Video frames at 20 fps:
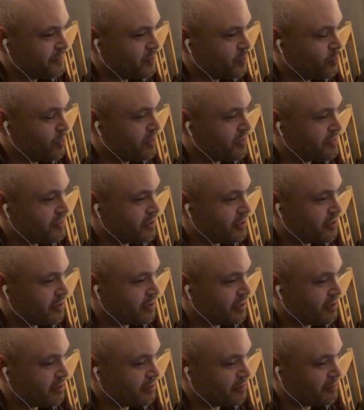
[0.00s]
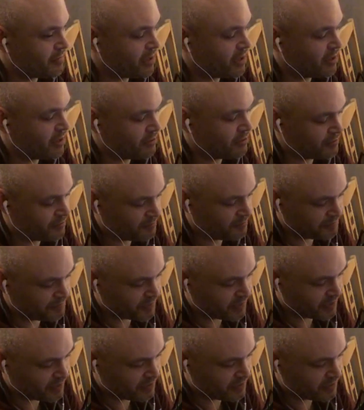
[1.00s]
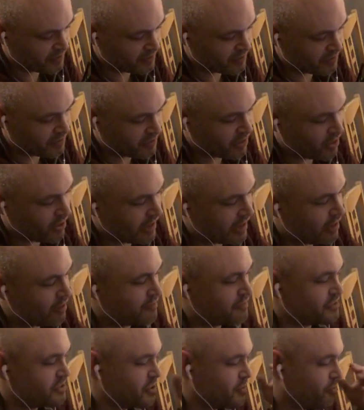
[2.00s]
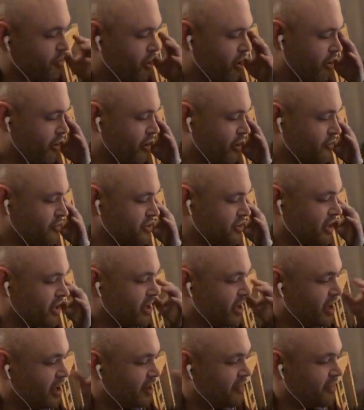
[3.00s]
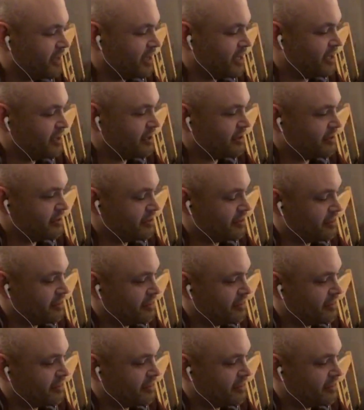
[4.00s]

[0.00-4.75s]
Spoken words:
With the guy out of Sopranos, they